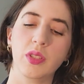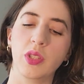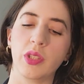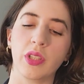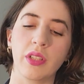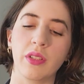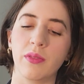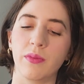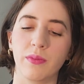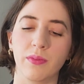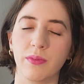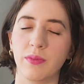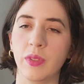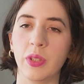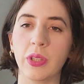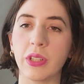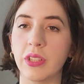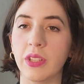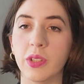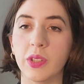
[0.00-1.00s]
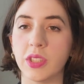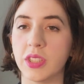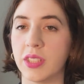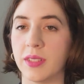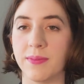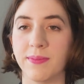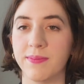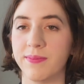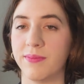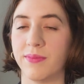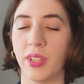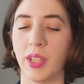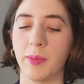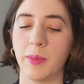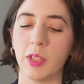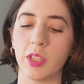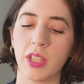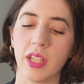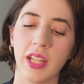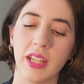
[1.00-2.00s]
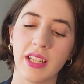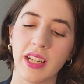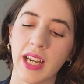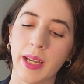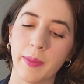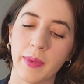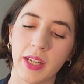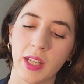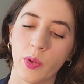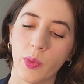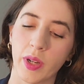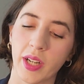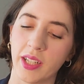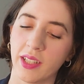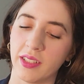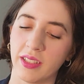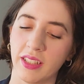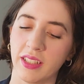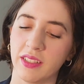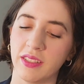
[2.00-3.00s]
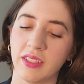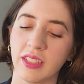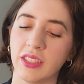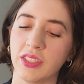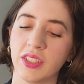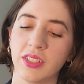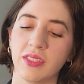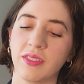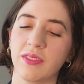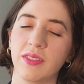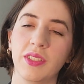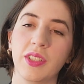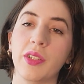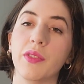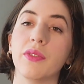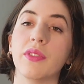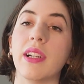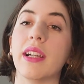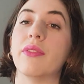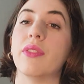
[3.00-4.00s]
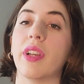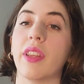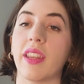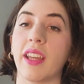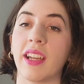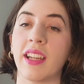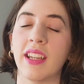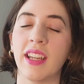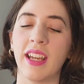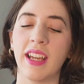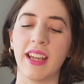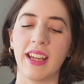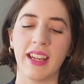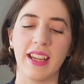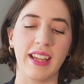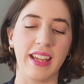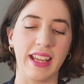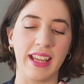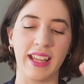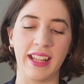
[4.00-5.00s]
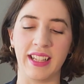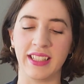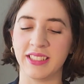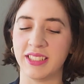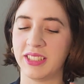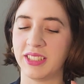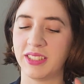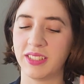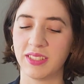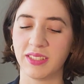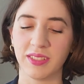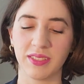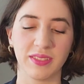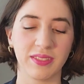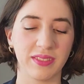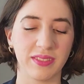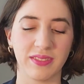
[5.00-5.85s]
You can use it pretty much anytime, anywhere. It's good for everything. And it's